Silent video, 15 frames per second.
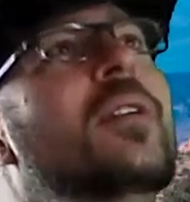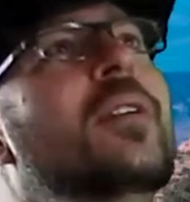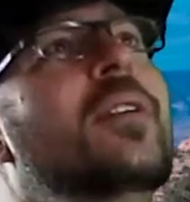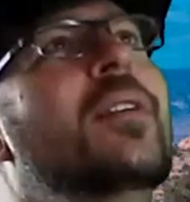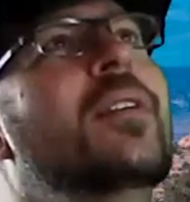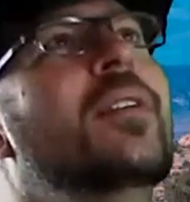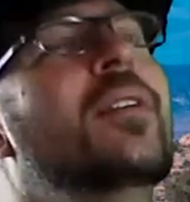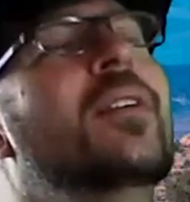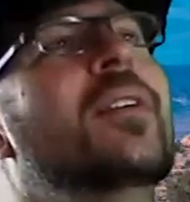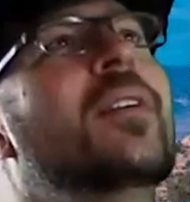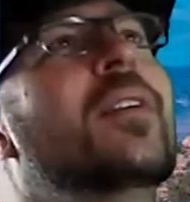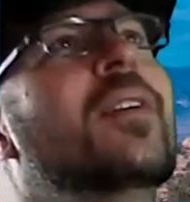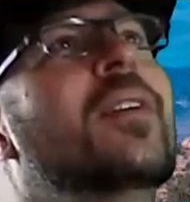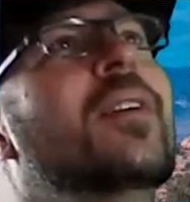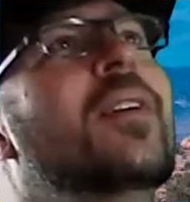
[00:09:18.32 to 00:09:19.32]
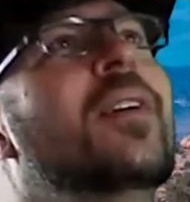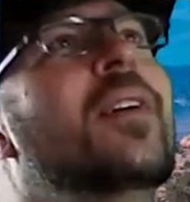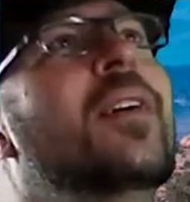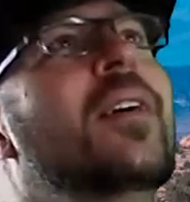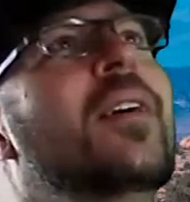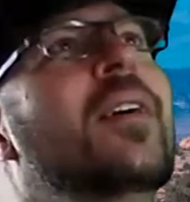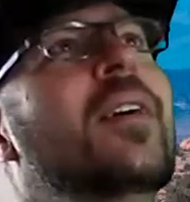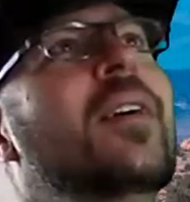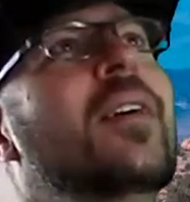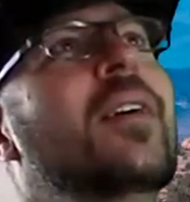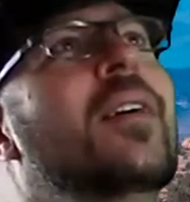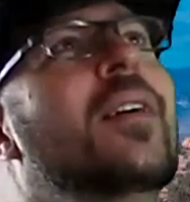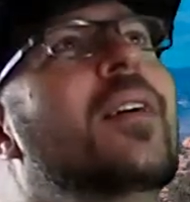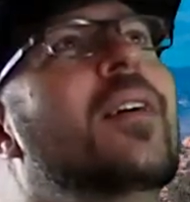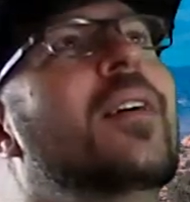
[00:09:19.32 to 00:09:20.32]

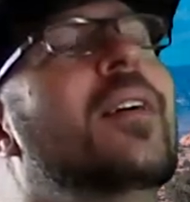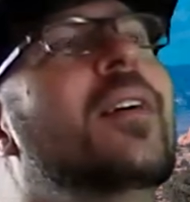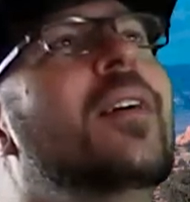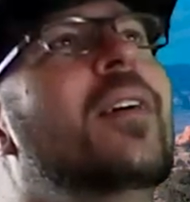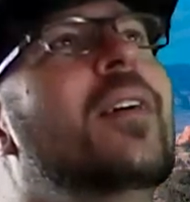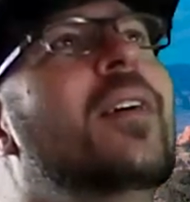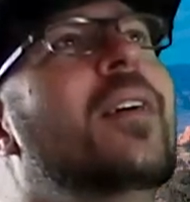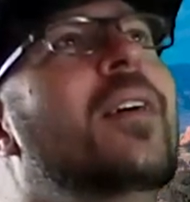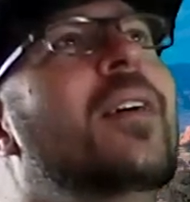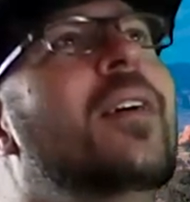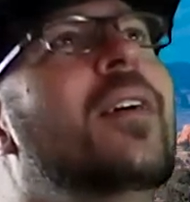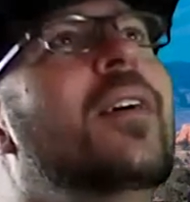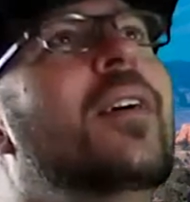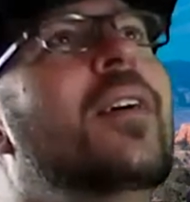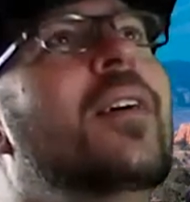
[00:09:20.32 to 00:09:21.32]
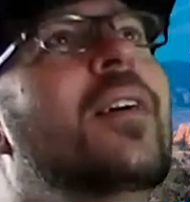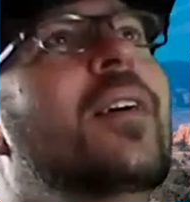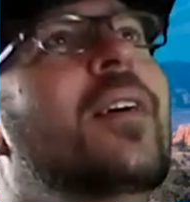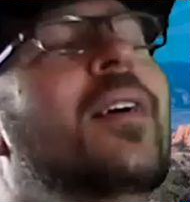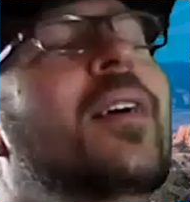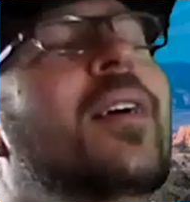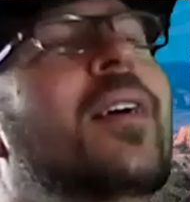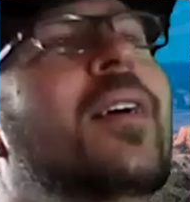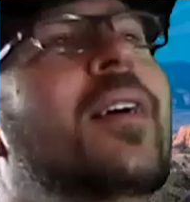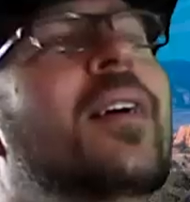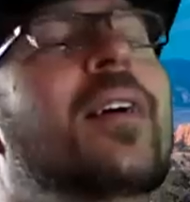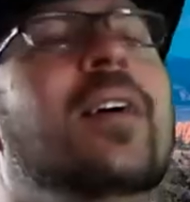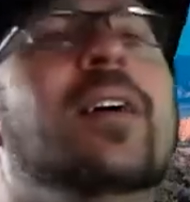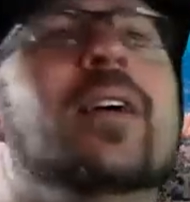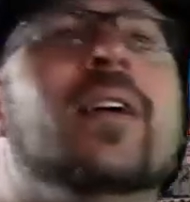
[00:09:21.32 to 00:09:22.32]

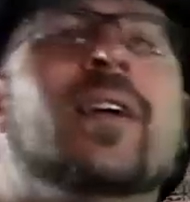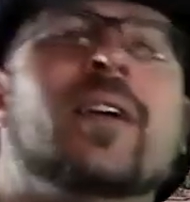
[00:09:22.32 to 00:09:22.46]
No one is speaking in this clip.